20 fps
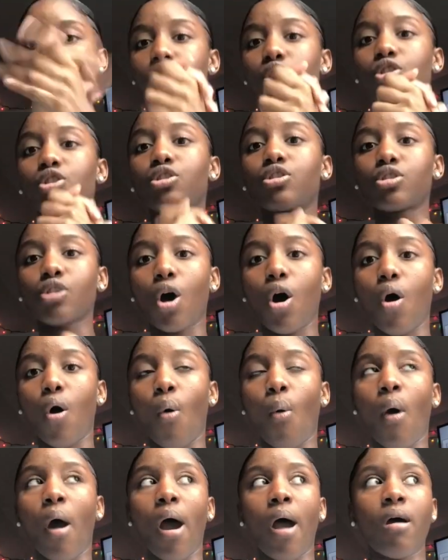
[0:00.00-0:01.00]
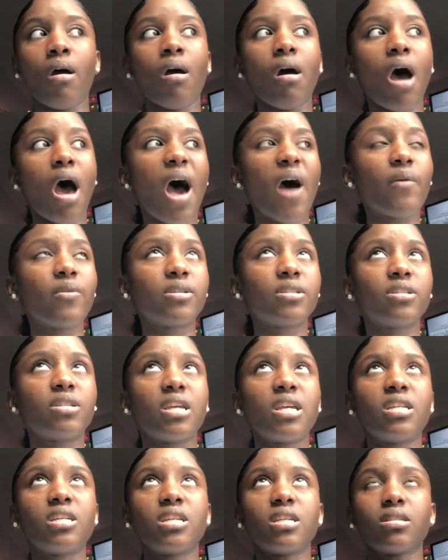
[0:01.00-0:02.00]
So,
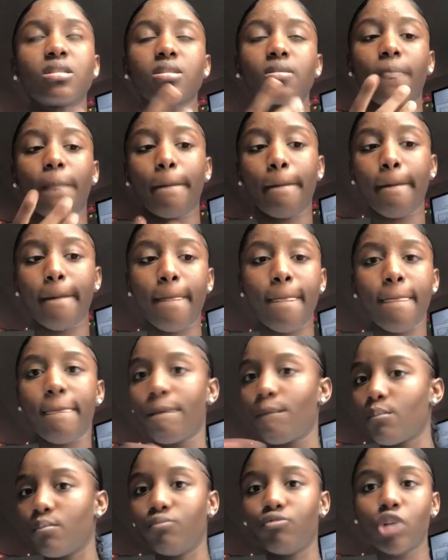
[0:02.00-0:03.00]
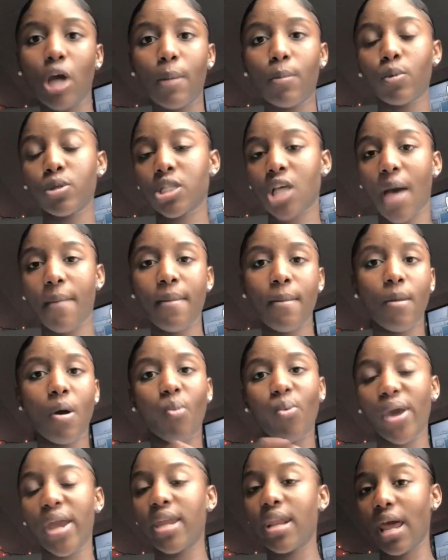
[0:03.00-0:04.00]
drama was coming my
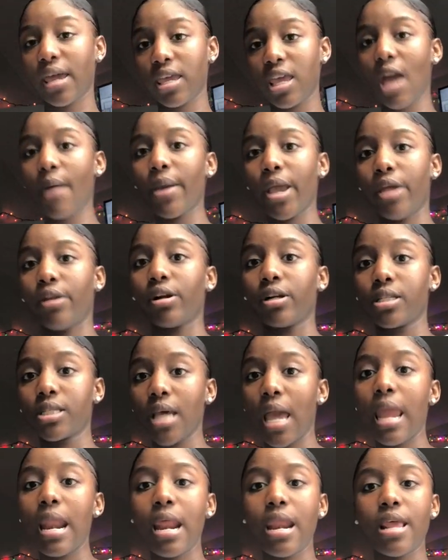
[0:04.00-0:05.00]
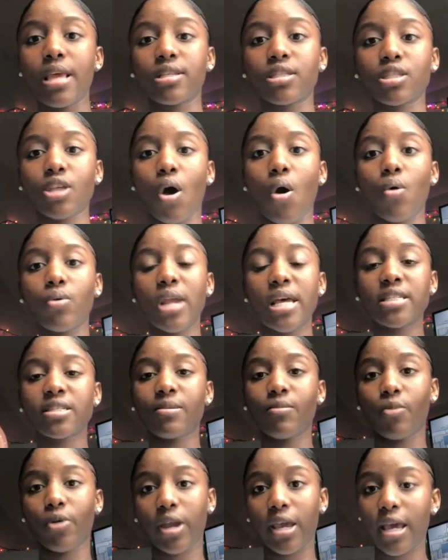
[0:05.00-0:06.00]
way, and I kept entertaining it, so that's the
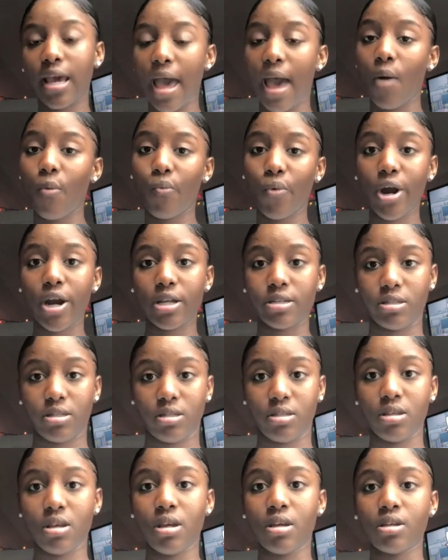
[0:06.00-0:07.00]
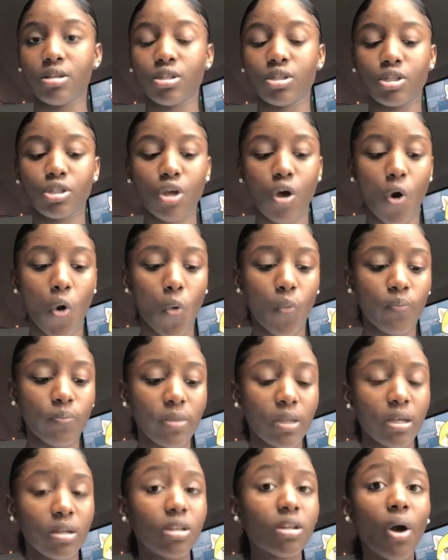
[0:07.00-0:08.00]
more it got worse. So,
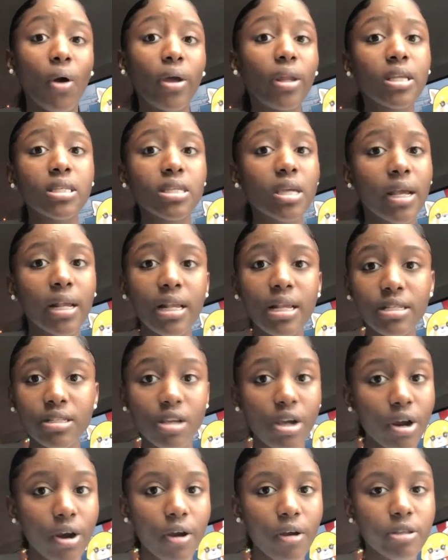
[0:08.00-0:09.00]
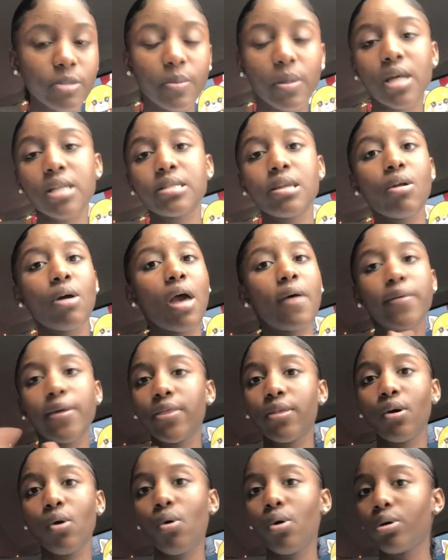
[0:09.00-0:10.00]
don't entertain these girls, because they don't have
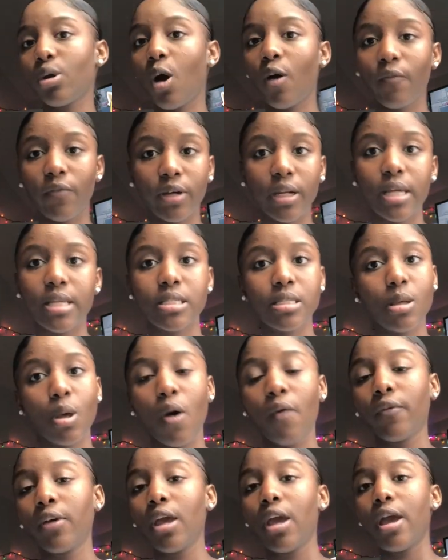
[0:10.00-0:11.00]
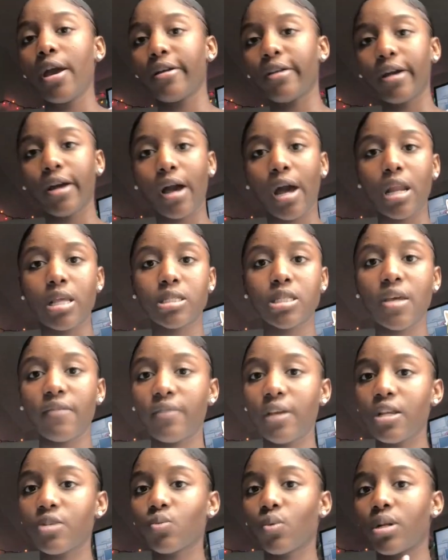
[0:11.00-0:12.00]
nothing going on for themselves and all that kind of stuff.
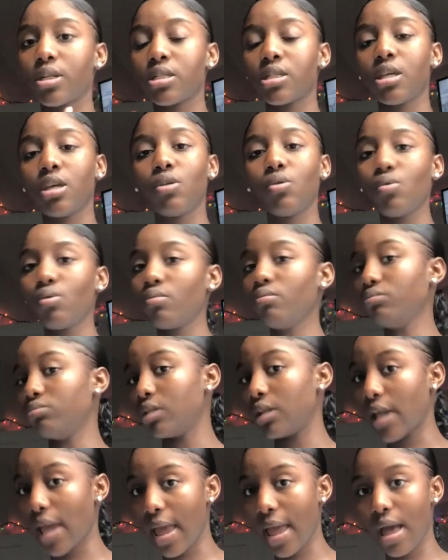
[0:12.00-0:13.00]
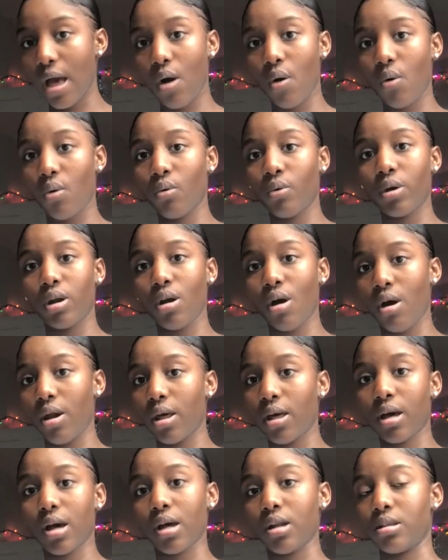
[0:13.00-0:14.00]
They just want to see you down and all
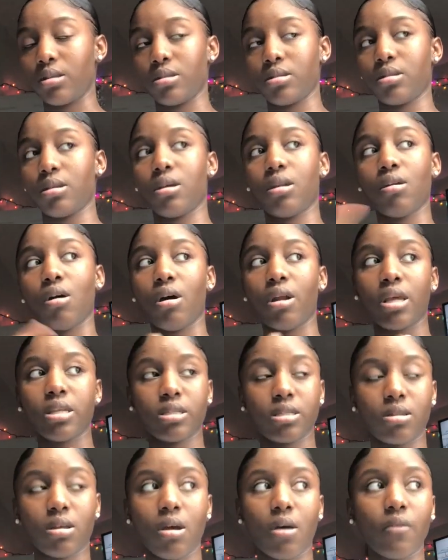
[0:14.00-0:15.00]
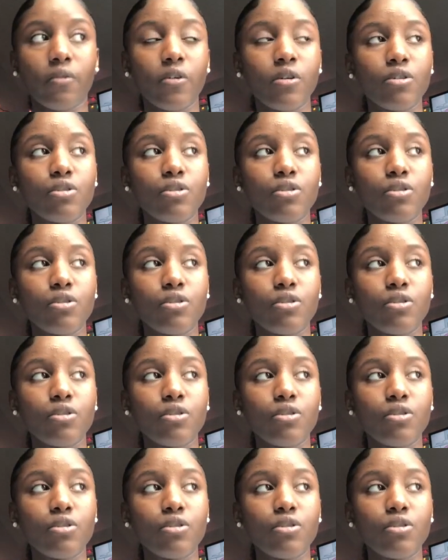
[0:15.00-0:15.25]
that kind of, and all that stuff.